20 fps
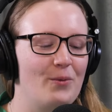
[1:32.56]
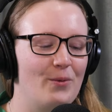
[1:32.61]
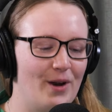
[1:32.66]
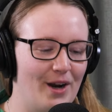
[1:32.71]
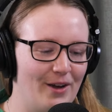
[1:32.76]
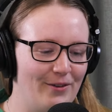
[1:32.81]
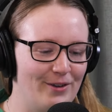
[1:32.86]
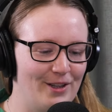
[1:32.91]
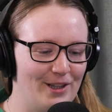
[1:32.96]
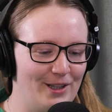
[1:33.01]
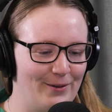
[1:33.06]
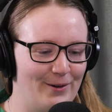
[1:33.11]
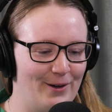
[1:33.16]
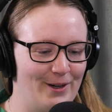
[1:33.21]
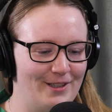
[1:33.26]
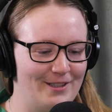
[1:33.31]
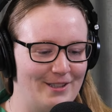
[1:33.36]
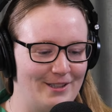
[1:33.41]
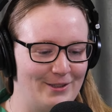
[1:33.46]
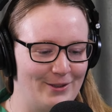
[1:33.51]
What I really
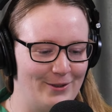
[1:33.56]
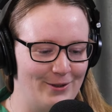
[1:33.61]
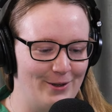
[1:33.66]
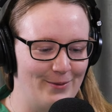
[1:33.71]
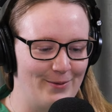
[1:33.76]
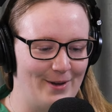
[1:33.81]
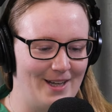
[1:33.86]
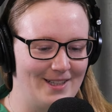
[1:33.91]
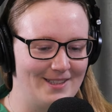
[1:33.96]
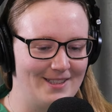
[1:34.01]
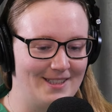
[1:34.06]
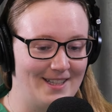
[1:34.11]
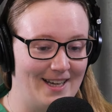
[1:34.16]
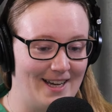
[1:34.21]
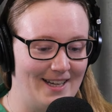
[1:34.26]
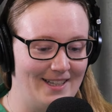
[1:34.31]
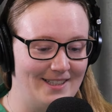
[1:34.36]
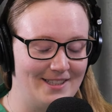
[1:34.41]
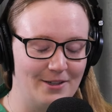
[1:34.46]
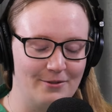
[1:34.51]
wanted to talk about
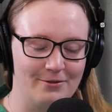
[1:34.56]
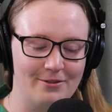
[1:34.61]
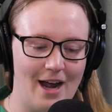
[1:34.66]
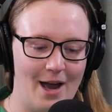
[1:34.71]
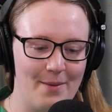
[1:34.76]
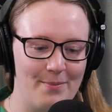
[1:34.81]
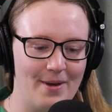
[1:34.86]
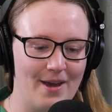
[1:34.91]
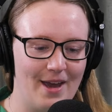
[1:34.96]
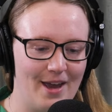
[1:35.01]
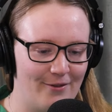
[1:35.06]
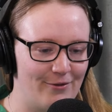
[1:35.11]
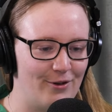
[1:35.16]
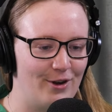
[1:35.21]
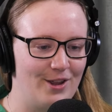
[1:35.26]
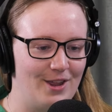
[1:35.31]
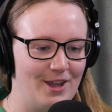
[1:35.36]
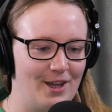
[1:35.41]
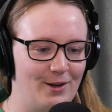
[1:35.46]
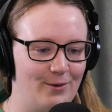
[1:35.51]
today to wrap
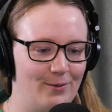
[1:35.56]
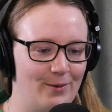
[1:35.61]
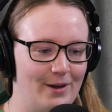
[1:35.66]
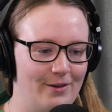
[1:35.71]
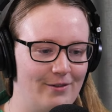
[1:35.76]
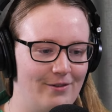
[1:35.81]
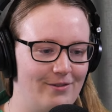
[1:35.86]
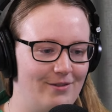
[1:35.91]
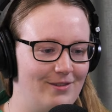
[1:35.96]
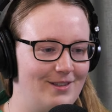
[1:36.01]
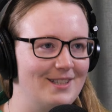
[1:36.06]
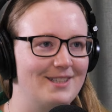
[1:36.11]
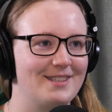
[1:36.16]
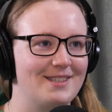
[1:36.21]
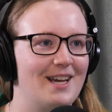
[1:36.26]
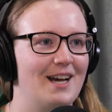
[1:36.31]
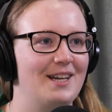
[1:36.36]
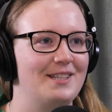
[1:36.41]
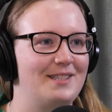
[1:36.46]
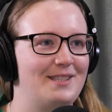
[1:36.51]
everything we've
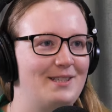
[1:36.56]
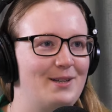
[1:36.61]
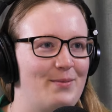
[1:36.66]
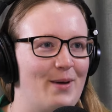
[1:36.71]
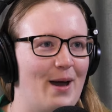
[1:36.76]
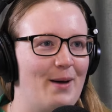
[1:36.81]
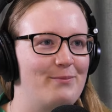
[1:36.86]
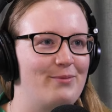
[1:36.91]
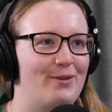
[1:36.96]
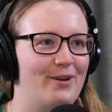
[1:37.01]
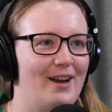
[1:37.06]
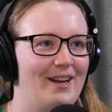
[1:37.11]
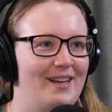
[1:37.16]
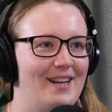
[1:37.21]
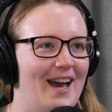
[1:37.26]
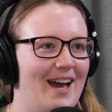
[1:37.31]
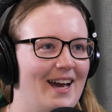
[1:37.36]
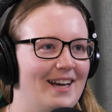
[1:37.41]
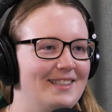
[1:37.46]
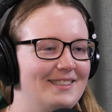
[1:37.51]
discussed about brain
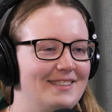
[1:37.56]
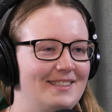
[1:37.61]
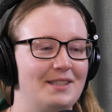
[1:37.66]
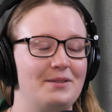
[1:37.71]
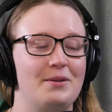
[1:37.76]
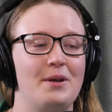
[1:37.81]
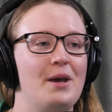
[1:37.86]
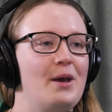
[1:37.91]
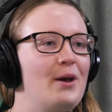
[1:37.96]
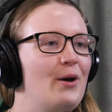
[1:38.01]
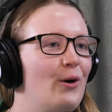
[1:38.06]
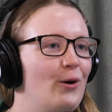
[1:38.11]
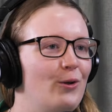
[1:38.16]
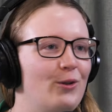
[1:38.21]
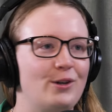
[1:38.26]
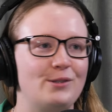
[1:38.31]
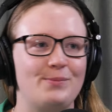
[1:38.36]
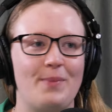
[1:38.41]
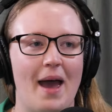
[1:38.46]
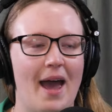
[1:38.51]
hacks and all
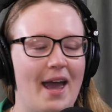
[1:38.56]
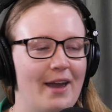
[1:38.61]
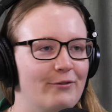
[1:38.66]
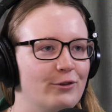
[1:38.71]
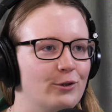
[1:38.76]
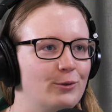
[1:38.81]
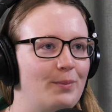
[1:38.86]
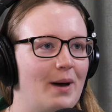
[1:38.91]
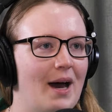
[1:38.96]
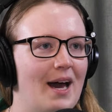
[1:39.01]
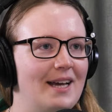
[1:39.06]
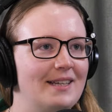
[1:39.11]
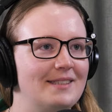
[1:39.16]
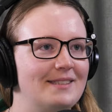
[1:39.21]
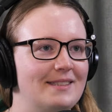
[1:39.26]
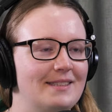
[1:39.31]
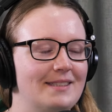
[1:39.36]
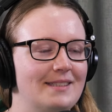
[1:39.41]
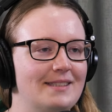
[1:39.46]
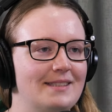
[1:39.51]
those behavioral
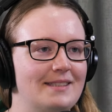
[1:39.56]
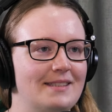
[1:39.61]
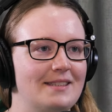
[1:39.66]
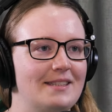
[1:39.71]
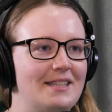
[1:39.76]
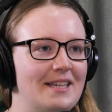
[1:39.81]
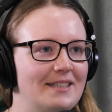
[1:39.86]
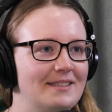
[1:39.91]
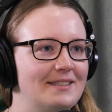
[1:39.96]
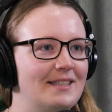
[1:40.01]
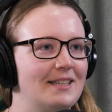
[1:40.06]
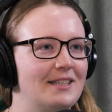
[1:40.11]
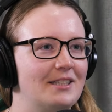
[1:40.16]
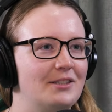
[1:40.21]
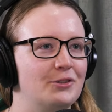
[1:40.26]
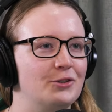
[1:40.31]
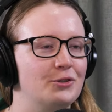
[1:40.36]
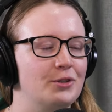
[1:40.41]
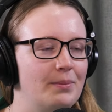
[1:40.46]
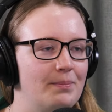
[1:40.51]
biases and things that
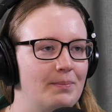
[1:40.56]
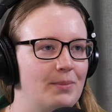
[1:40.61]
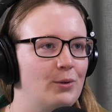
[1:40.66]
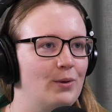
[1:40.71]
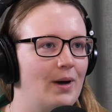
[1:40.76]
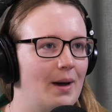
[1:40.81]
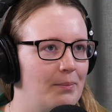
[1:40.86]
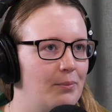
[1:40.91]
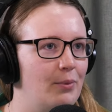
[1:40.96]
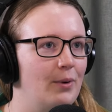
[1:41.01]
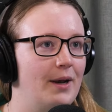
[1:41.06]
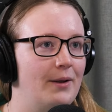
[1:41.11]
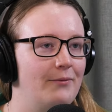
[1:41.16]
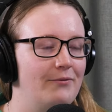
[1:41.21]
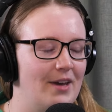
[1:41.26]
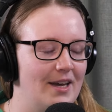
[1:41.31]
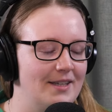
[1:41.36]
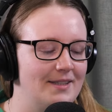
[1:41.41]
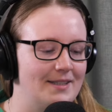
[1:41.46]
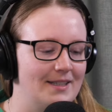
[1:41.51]
can trip you up when
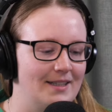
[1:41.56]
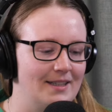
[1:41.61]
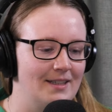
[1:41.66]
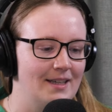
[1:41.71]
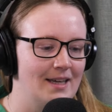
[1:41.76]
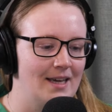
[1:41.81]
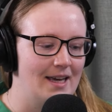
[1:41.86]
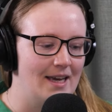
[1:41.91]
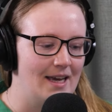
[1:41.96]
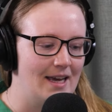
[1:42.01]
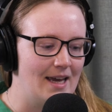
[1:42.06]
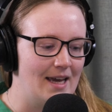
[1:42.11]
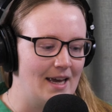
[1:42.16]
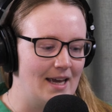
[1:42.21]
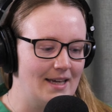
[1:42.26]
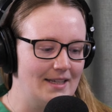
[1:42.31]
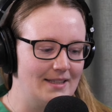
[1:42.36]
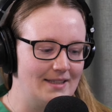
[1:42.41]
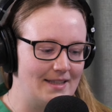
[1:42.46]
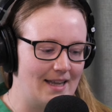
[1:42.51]
investing
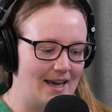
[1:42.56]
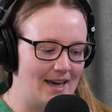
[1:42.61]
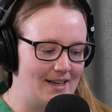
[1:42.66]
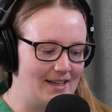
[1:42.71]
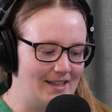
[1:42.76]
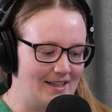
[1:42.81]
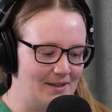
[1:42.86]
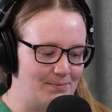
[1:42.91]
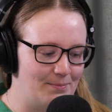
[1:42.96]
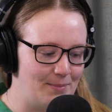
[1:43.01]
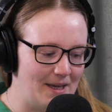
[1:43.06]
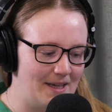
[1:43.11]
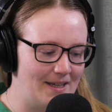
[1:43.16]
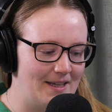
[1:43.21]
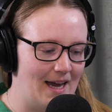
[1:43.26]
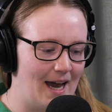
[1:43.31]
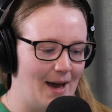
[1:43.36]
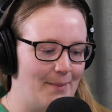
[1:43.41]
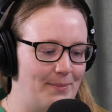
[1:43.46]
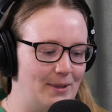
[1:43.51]
is that big
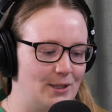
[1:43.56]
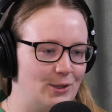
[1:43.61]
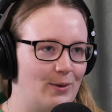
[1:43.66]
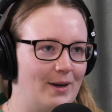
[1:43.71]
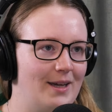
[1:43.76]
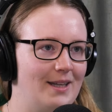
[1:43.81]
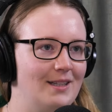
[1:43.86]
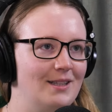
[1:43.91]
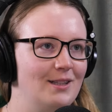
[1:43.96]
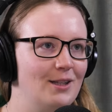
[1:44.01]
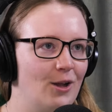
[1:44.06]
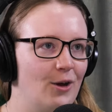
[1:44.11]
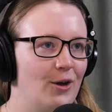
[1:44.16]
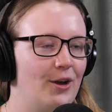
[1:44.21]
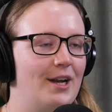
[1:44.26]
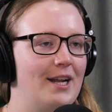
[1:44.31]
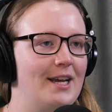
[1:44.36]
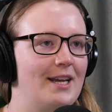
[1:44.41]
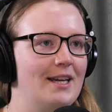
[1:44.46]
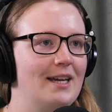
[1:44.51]
gap between
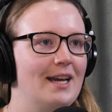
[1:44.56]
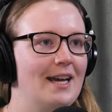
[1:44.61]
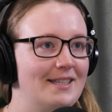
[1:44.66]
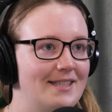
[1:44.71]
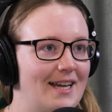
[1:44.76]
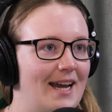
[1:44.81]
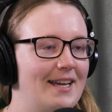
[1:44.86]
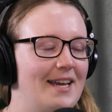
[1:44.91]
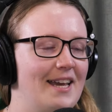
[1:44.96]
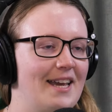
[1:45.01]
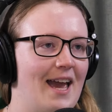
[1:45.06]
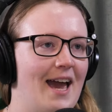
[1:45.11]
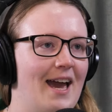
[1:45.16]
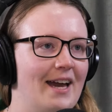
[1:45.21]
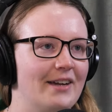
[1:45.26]
learning and taking